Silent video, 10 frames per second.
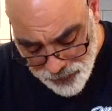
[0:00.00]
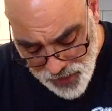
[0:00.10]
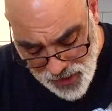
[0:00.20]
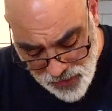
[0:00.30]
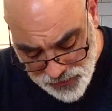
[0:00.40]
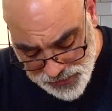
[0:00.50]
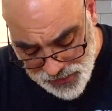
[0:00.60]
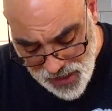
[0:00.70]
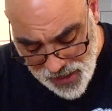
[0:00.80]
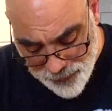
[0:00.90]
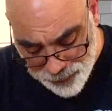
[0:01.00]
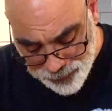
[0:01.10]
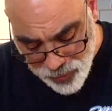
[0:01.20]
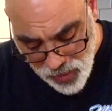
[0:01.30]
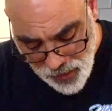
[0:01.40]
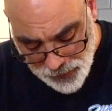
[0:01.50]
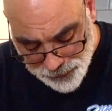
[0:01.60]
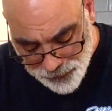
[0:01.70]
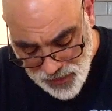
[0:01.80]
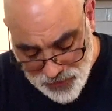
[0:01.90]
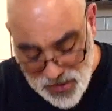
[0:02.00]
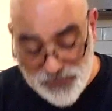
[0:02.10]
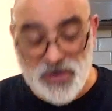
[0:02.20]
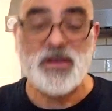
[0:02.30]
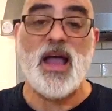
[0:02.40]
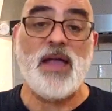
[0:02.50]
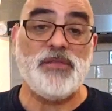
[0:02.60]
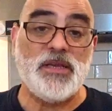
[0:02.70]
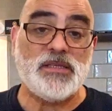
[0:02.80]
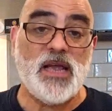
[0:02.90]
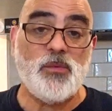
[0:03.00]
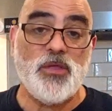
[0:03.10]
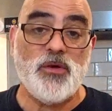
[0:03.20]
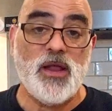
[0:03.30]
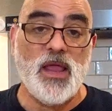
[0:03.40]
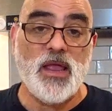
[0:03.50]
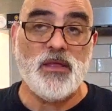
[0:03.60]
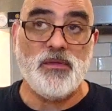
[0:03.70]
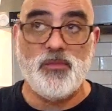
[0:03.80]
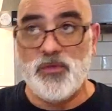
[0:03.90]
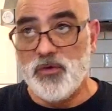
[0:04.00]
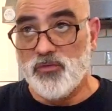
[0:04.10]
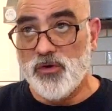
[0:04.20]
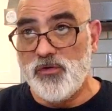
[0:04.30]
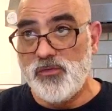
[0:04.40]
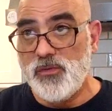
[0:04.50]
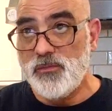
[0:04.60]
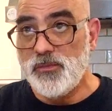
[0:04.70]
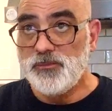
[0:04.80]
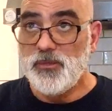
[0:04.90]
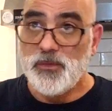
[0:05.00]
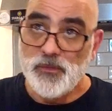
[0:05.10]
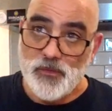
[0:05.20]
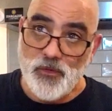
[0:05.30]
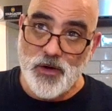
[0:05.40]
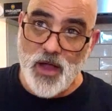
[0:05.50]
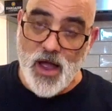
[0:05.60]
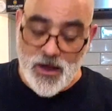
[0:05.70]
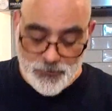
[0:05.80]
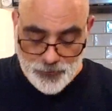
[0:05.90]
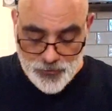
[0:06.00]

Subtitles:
You know, it's I have to decide whether I like the roux or not.